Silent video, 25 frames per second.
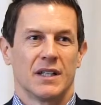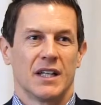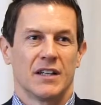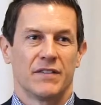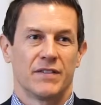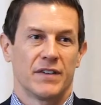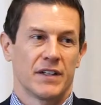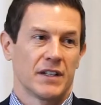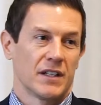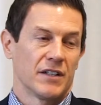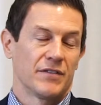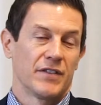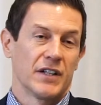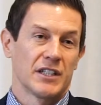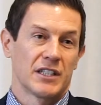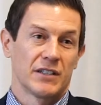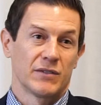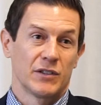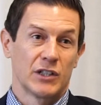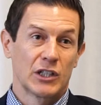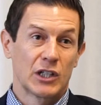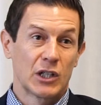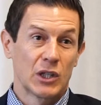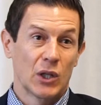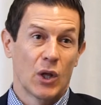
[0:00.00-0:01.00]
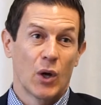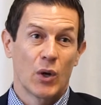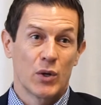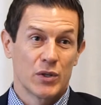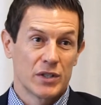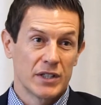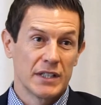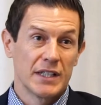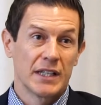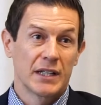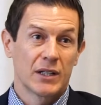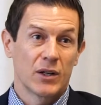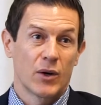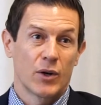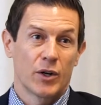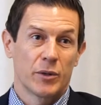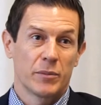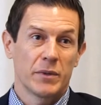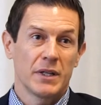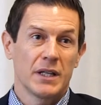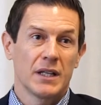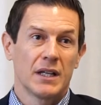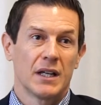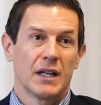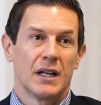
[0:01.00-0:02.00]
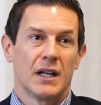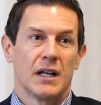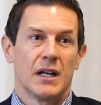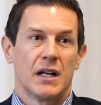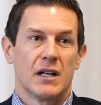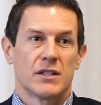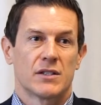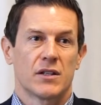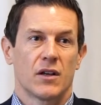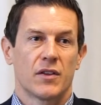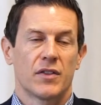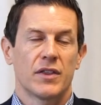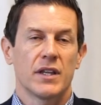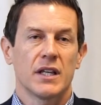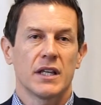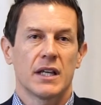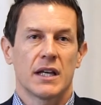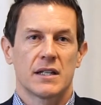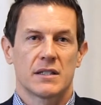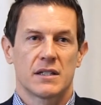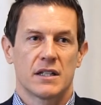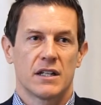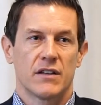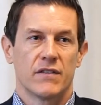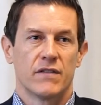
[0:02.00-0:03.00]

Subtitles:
effectively close the economy. So I think as an